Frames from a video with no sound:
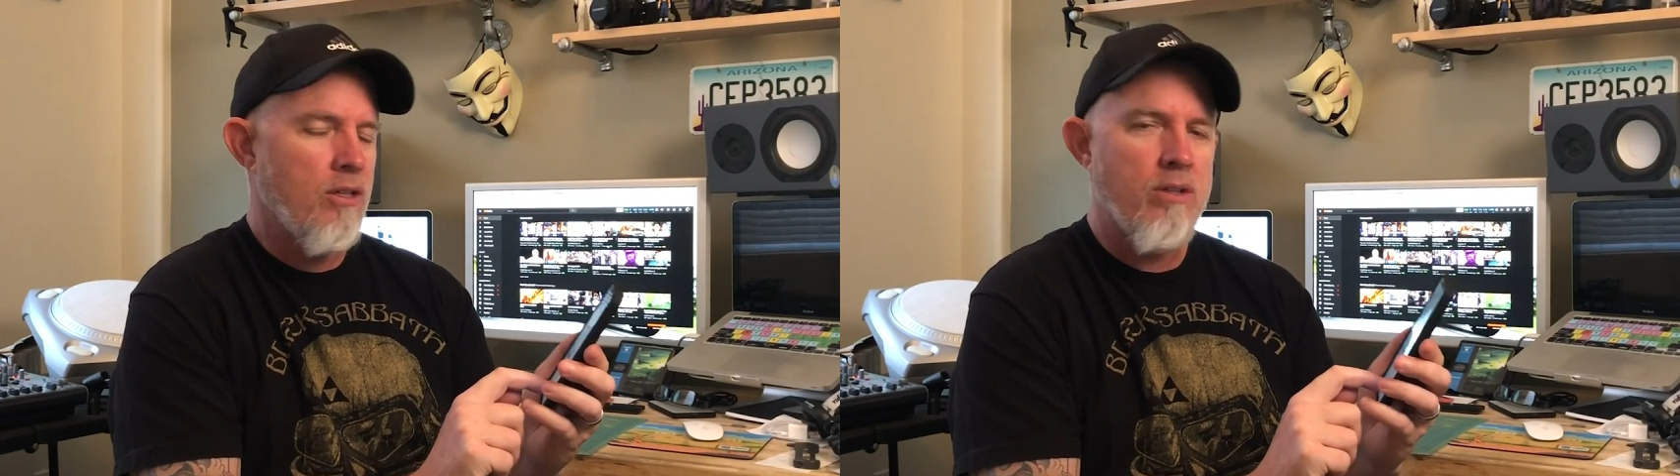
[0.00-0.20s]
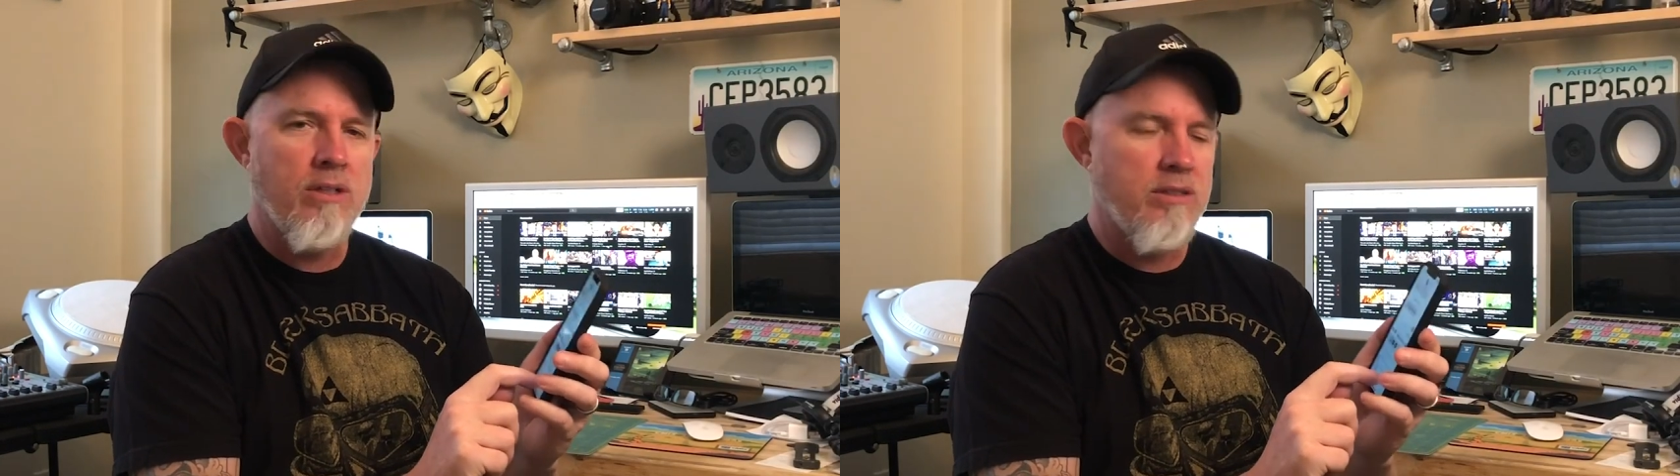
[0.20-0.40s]

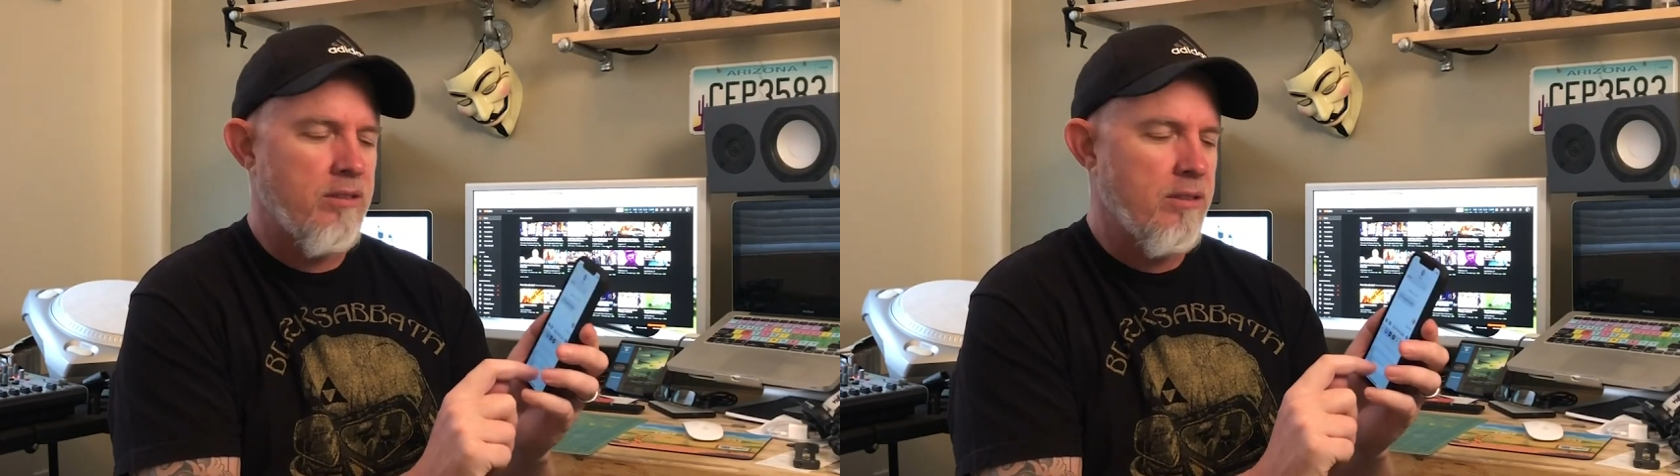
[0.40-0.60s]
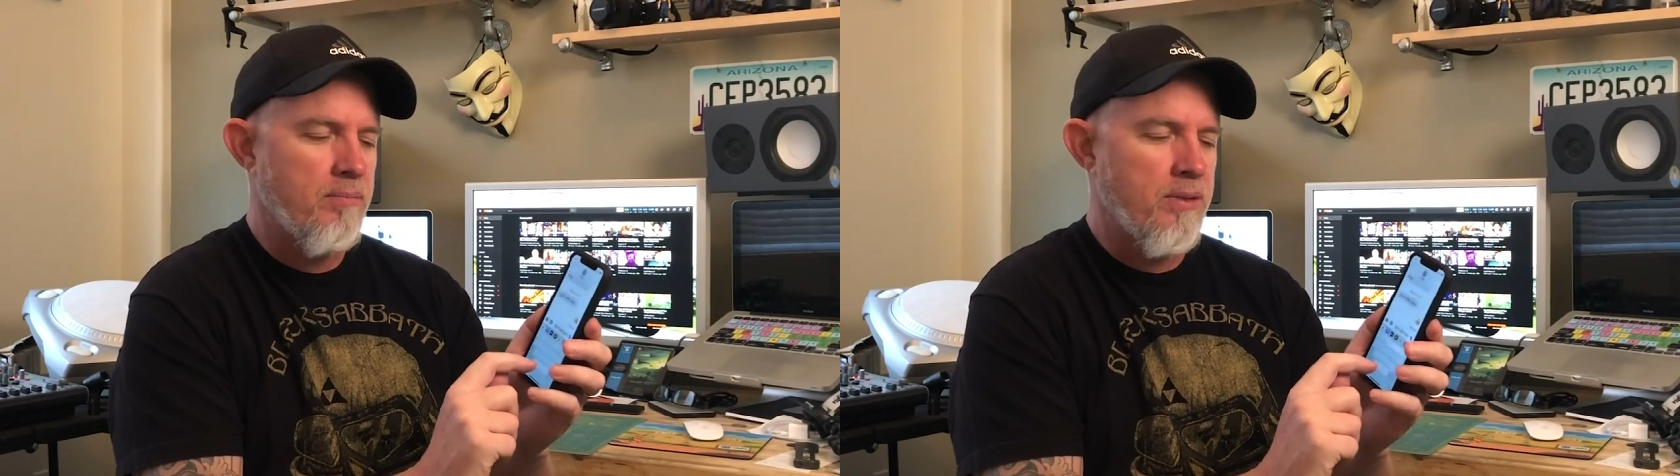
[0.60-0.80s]
You can
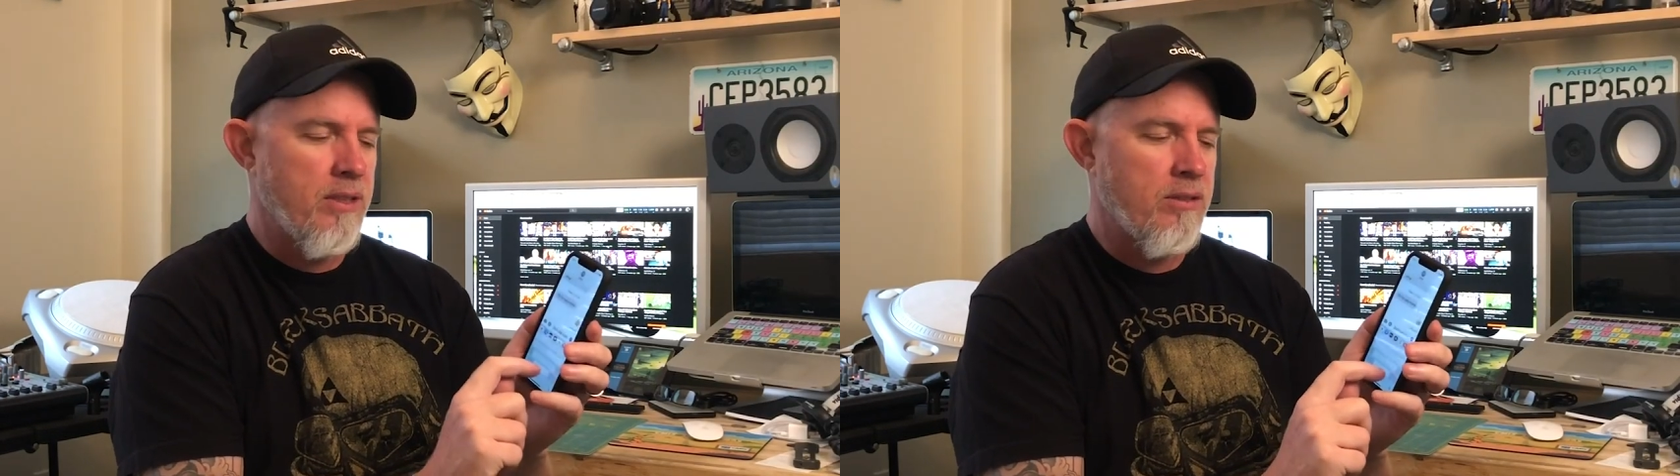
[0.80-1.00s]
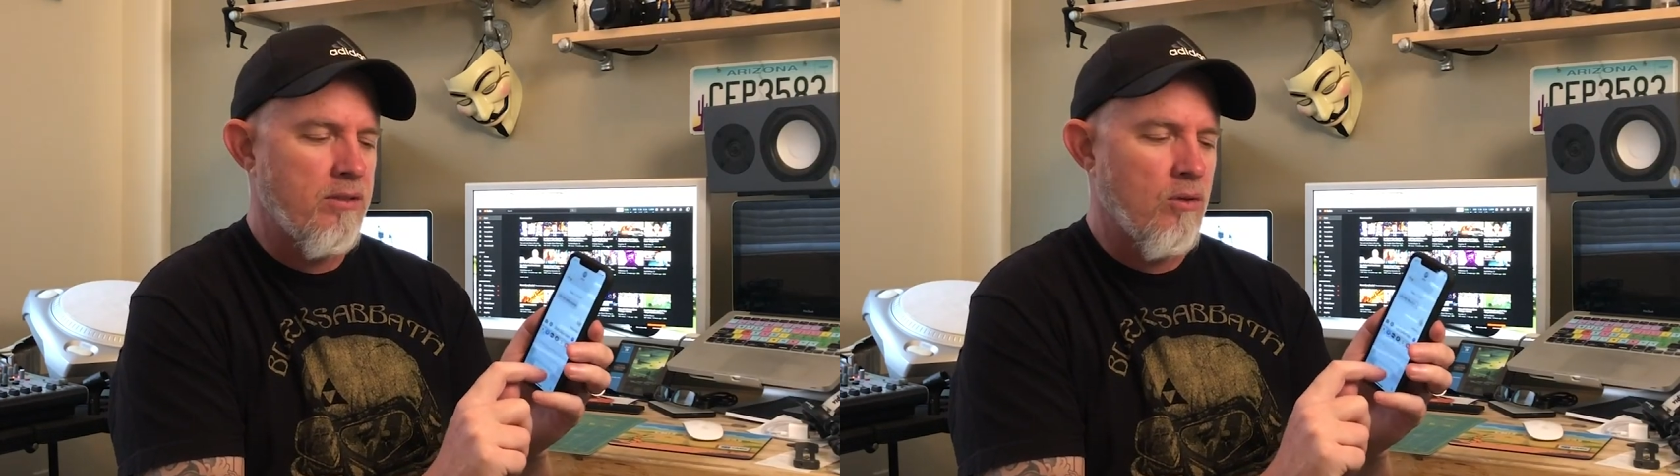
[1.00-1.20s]
just
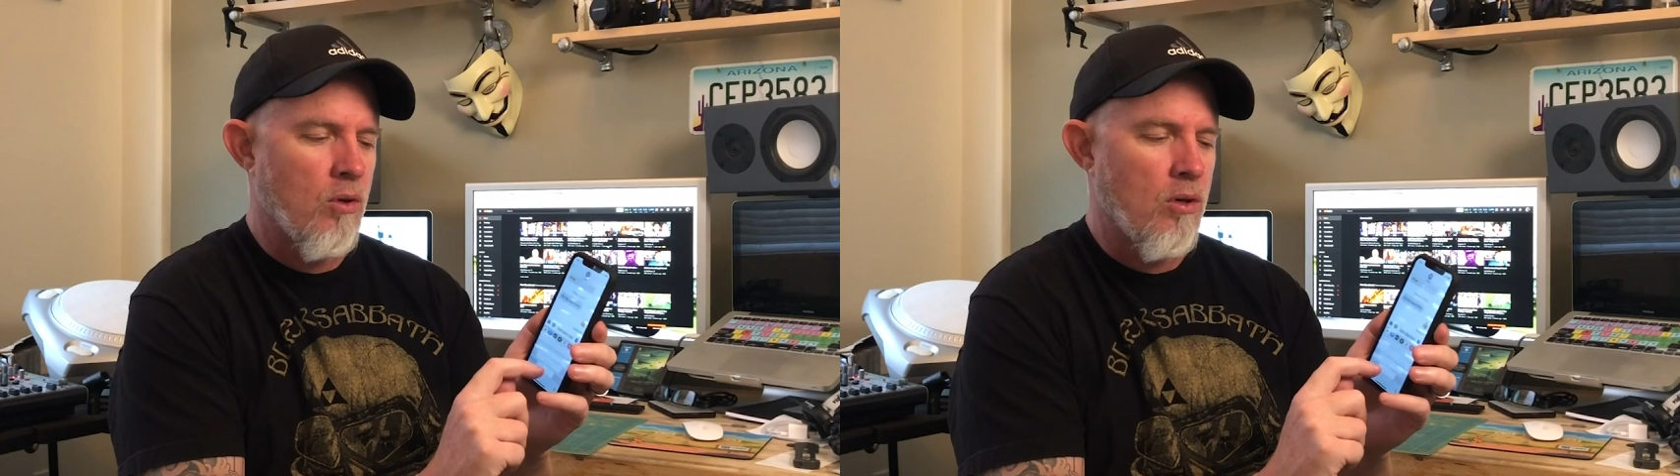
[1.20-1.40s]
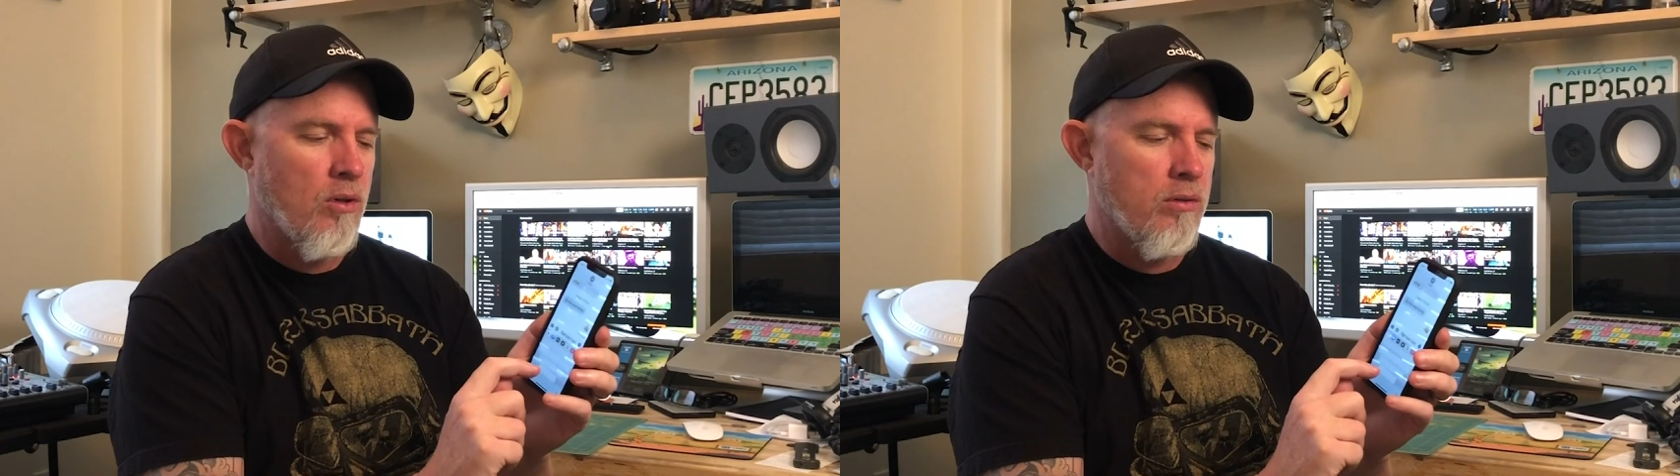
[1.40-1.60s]
simply
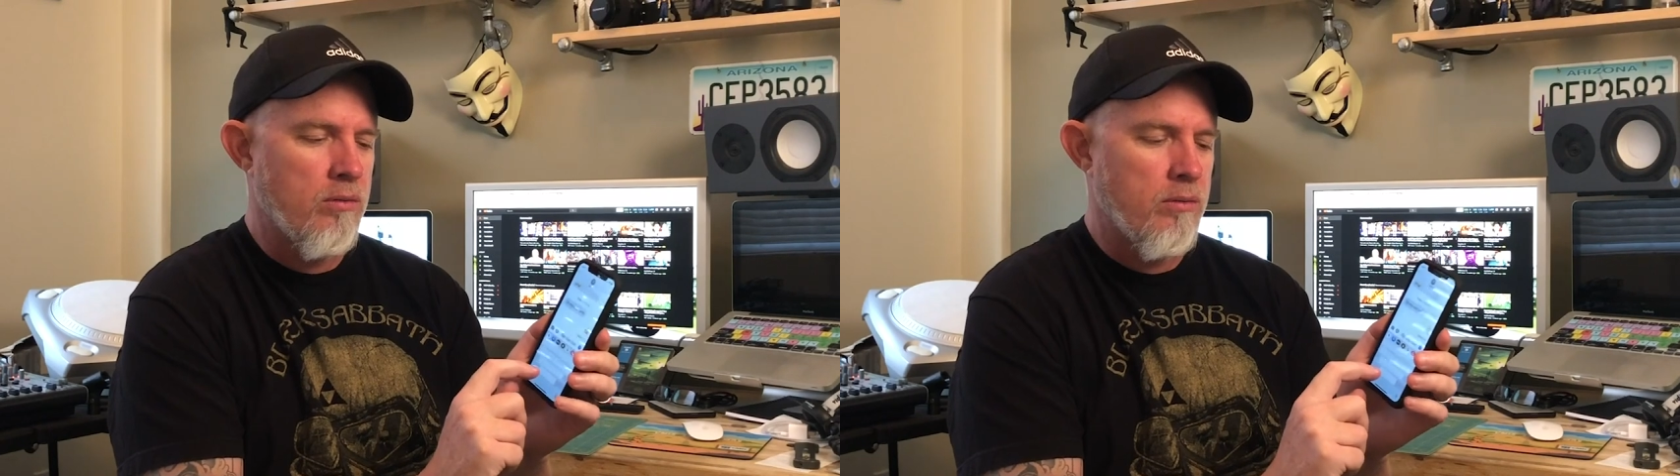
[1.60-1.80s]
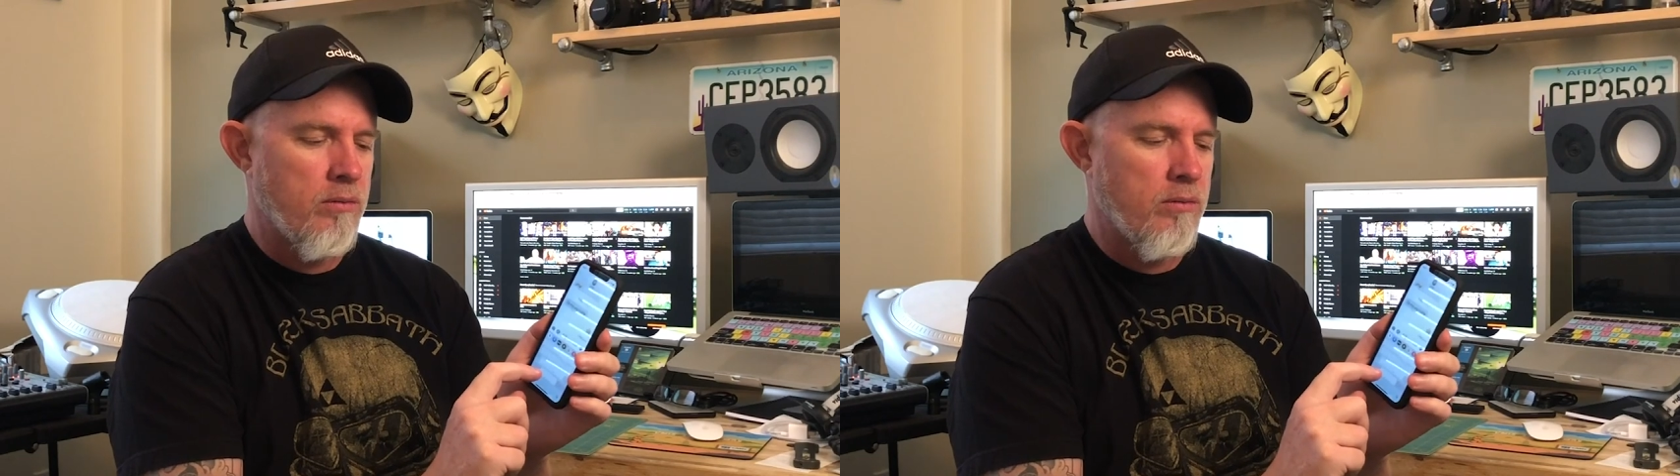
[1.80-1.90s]
scroll